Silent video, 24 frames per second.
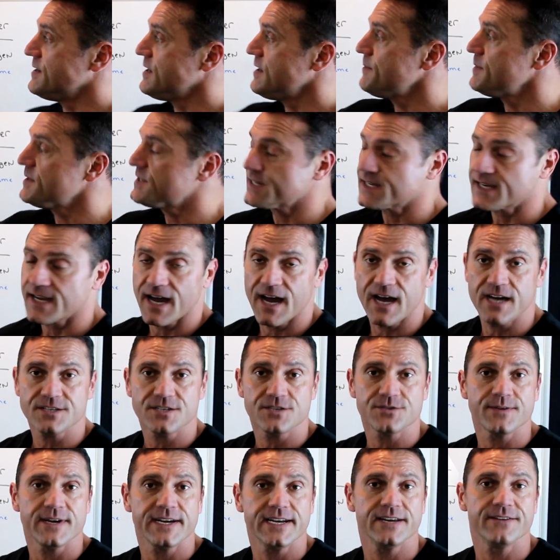DIM is a
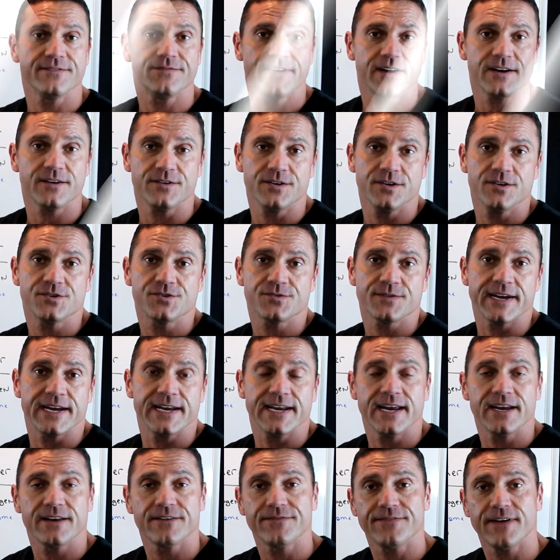concentrated
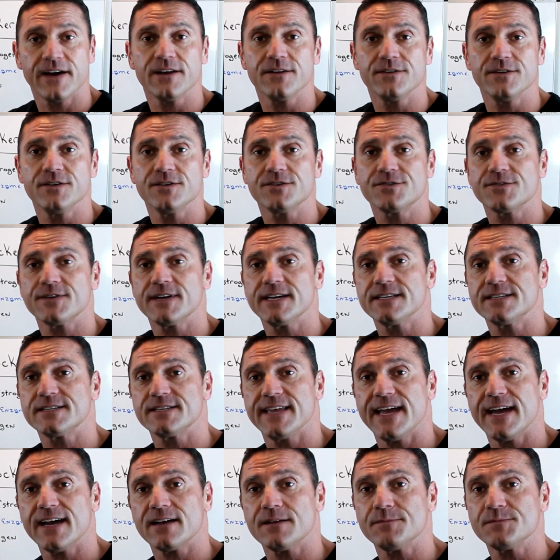phytonutrient, and the
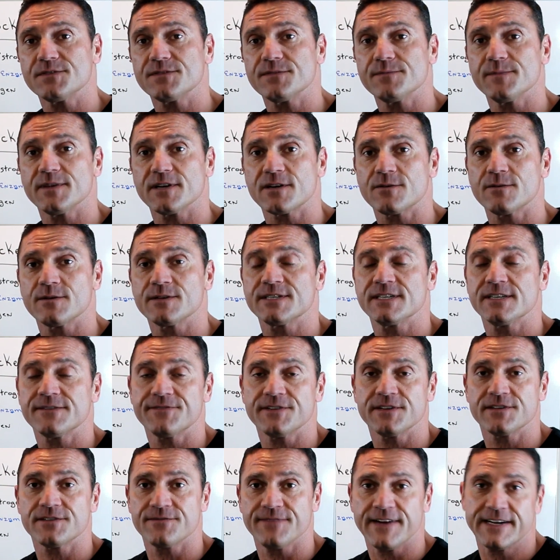phytonutrients that comes from the
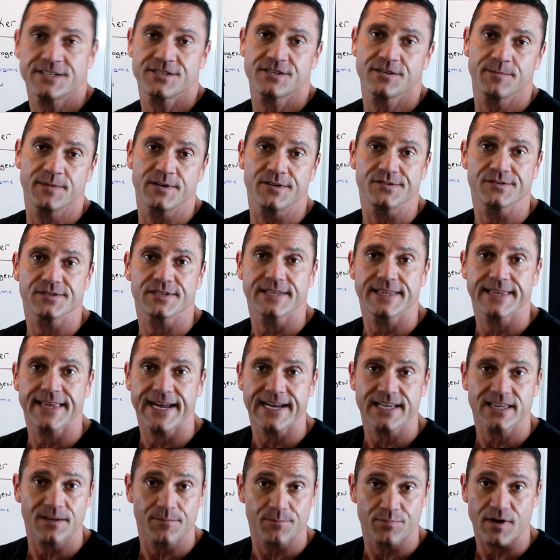cruciferous vegetables
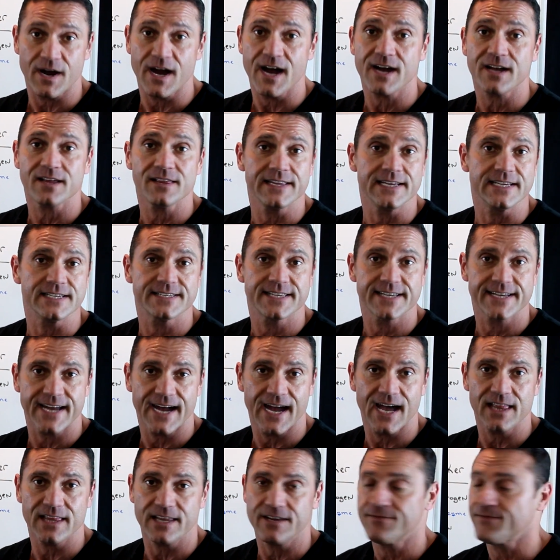like the broccolis, the
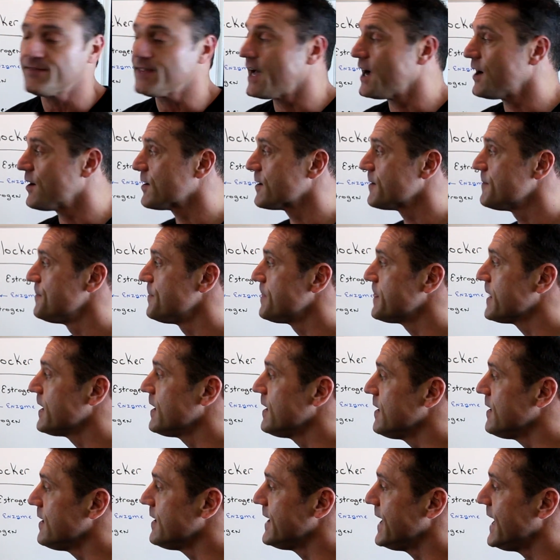cauliflower.
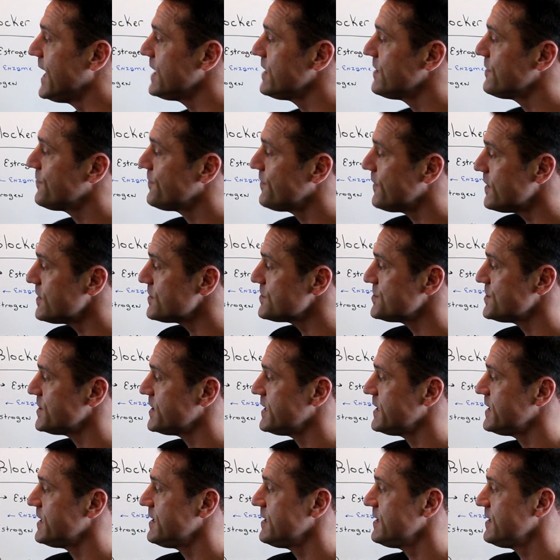And the
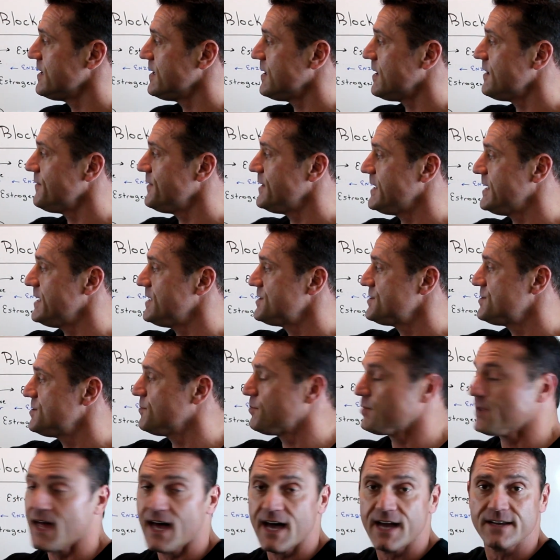function of it is
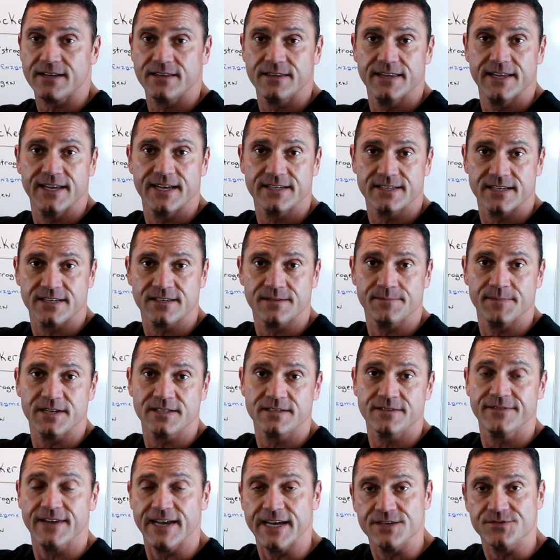to block the excess
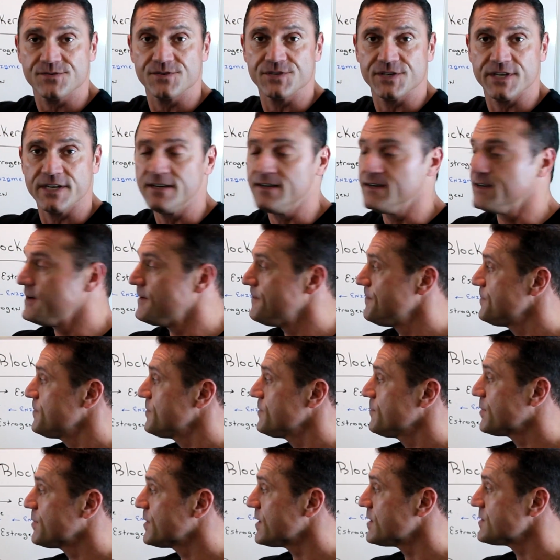amounts of estrogen,
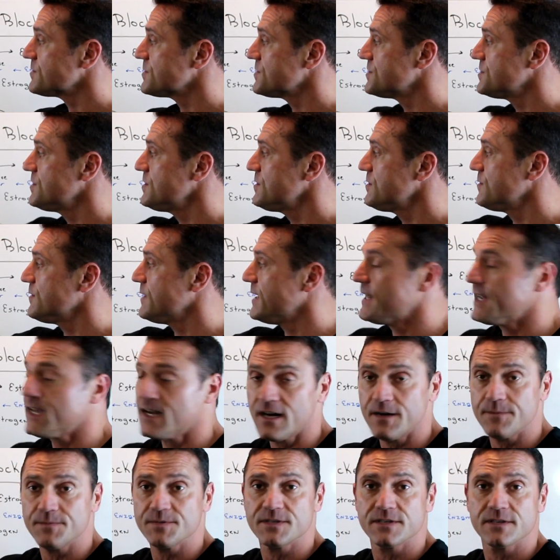but also too, it
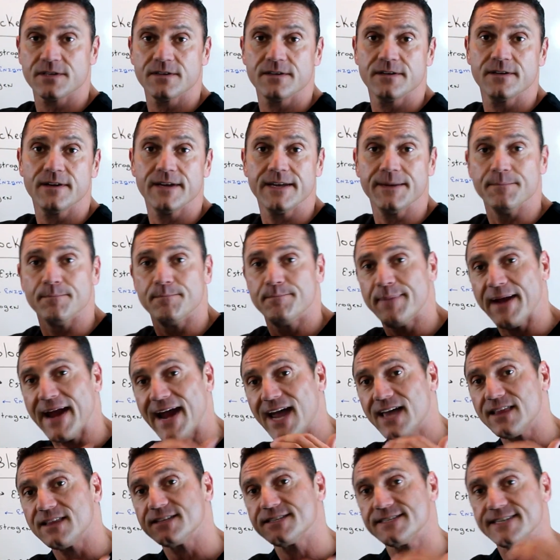helps
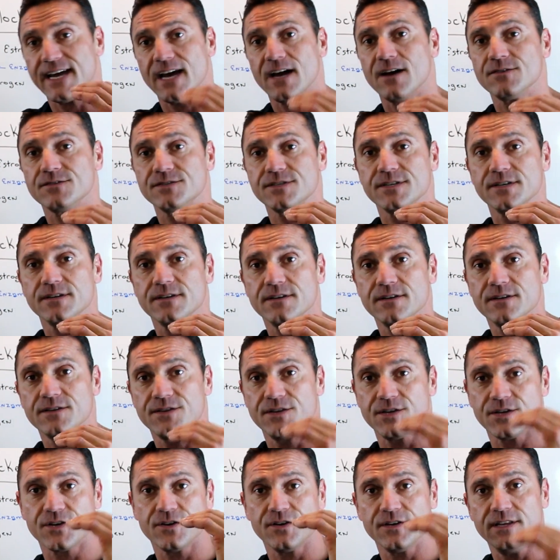balance out
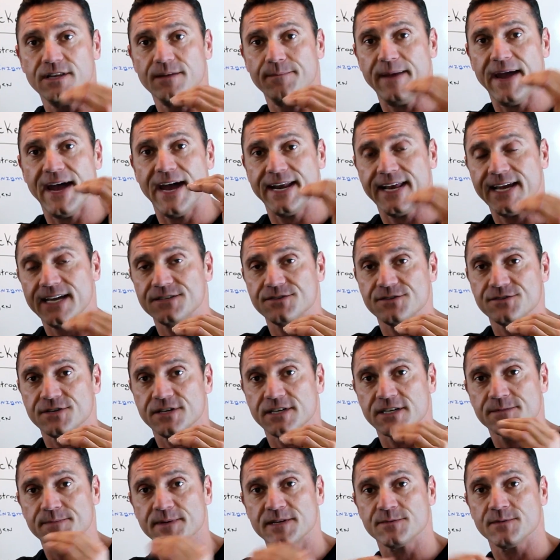the good and the bad
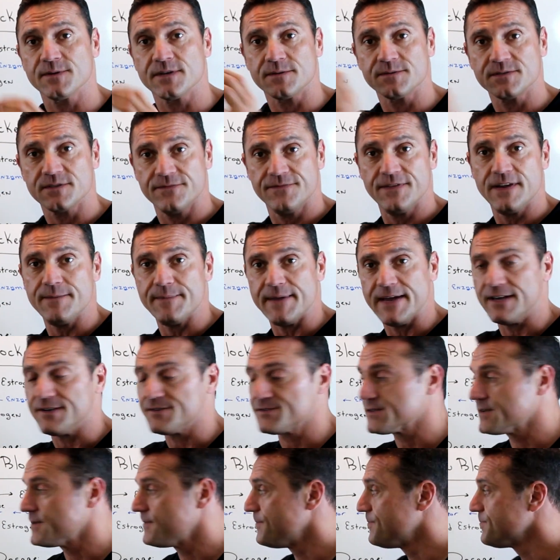estrogen, especially when it comes to
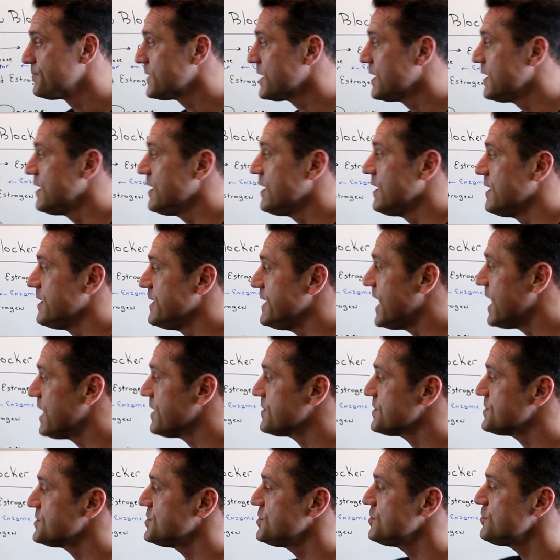females.
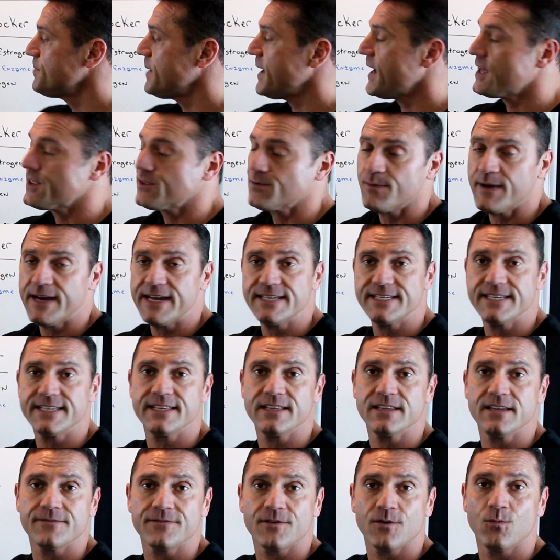Now there's two pathways
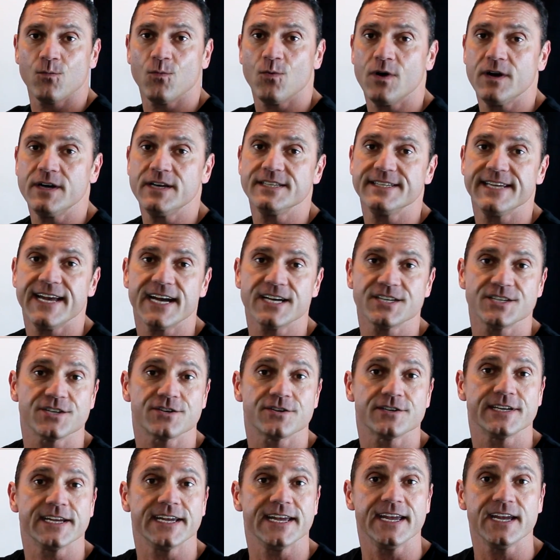in the liver. One is
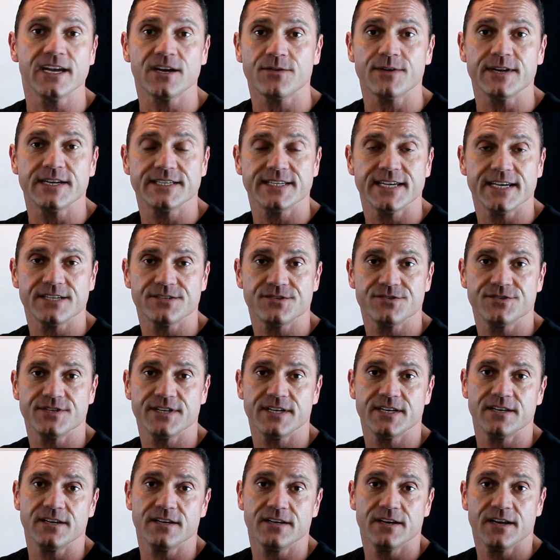actually going to increase
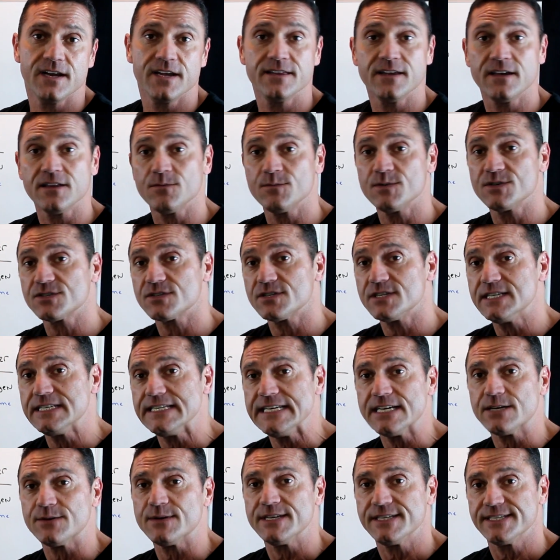estrogen, another one's going
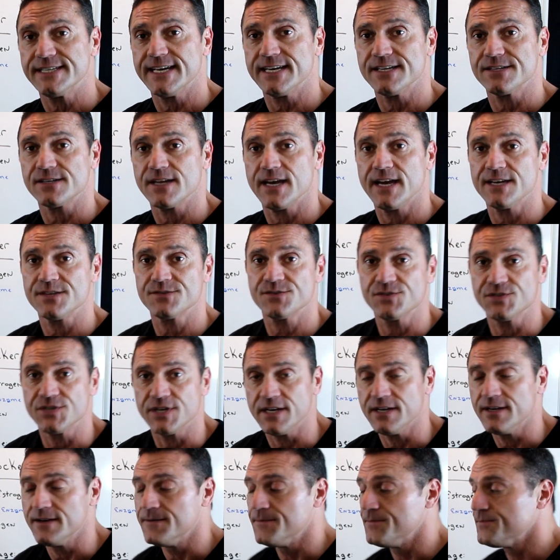to decrease
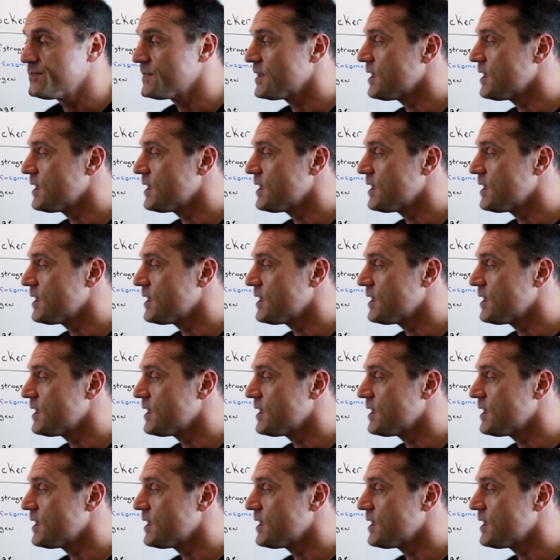estrogen.